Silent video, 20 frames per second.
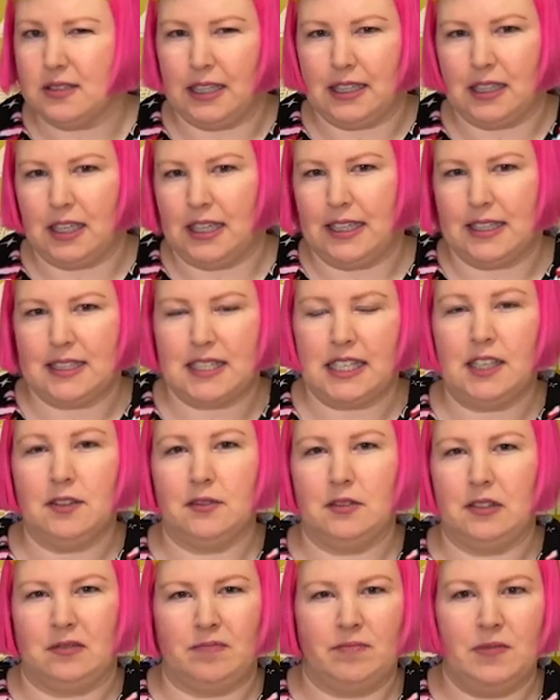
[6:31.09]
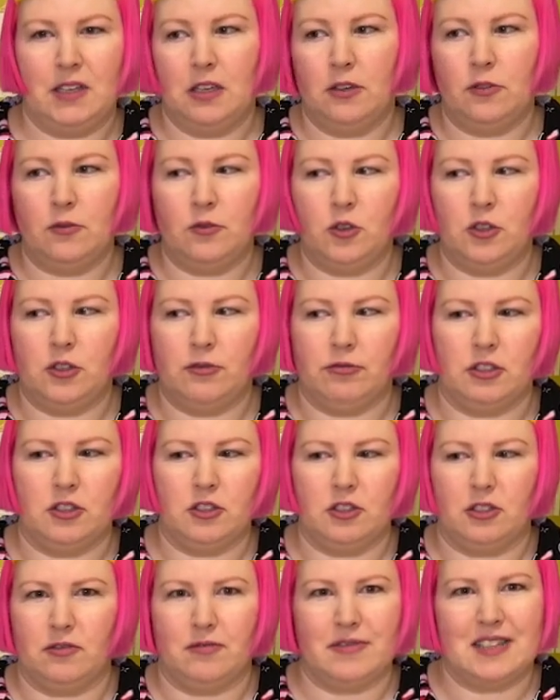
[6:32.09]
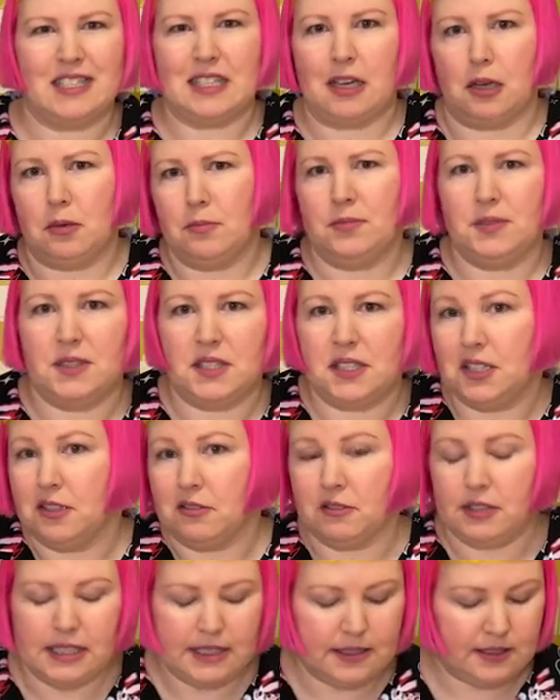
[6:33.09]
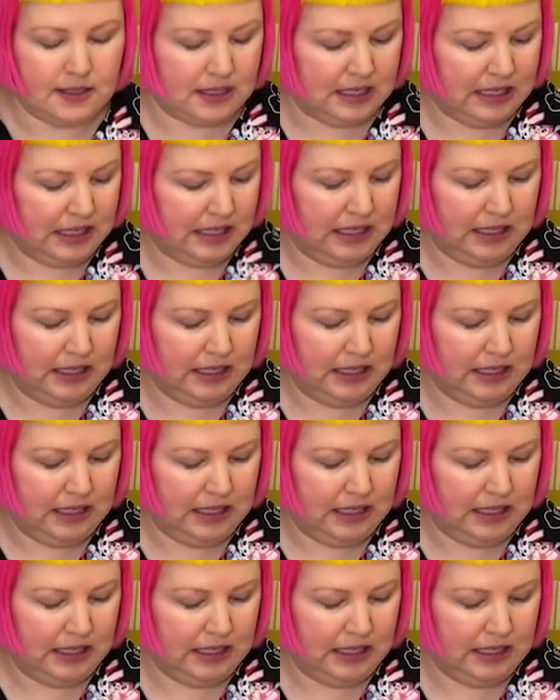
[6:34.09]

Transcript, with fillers: Like I guess they have a few different sort of sub series.